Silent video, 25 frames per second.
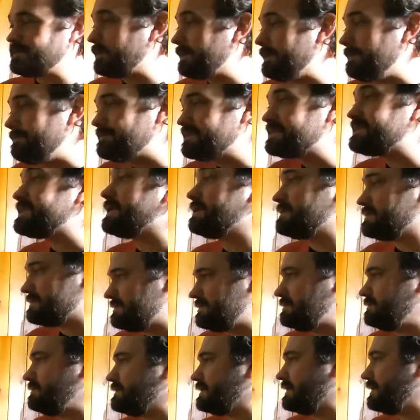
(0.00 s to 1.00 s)
sorry, stainless
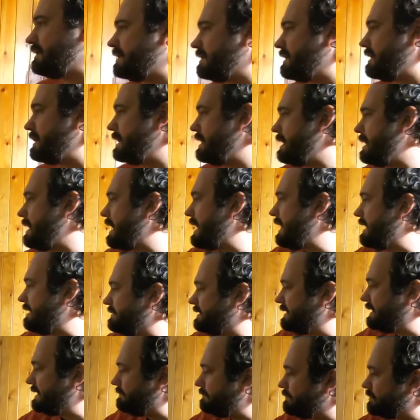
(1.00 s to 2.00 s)
steel, yeah. yeah.
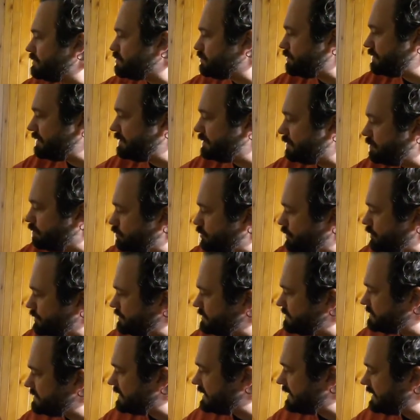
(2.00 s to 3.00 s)
And then in between the
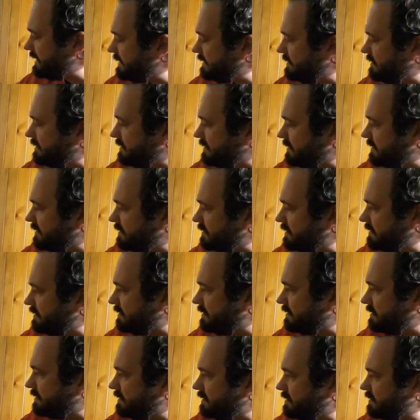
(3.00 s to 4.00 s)
wood and
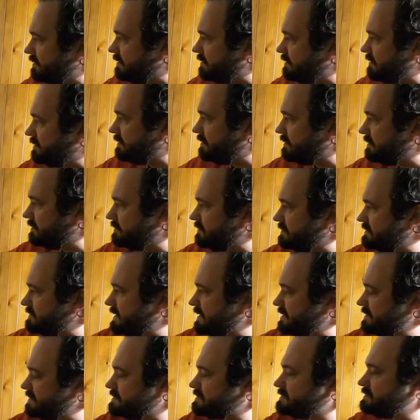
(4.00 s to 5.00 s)
uh, the, the,
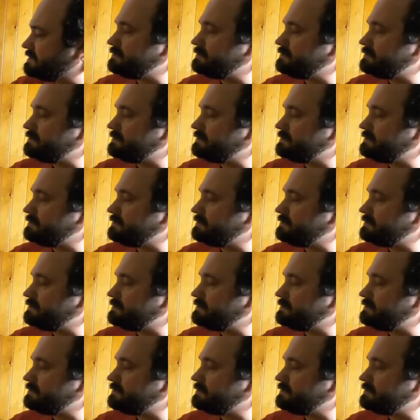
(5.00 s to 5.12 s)
stainless